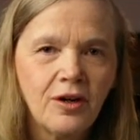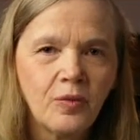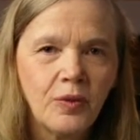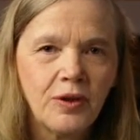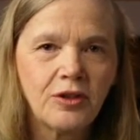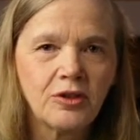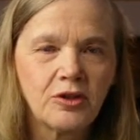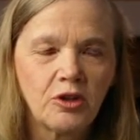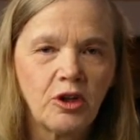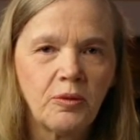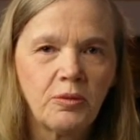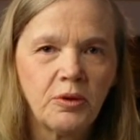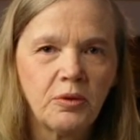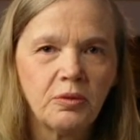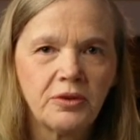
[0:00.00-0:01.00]
We just
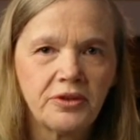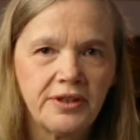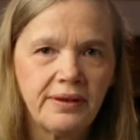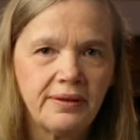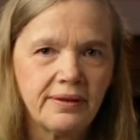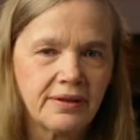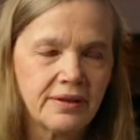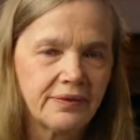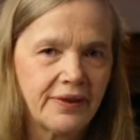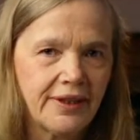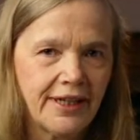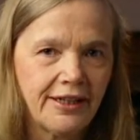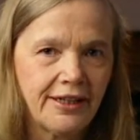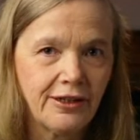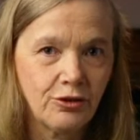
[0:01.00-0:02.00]
hope you will see the silver
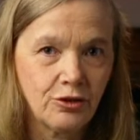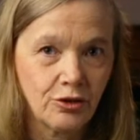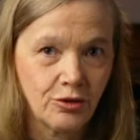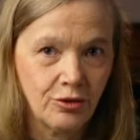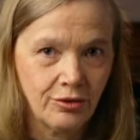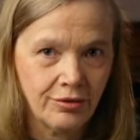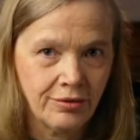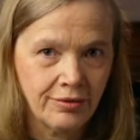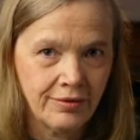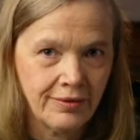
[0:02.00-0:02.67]
lining soon.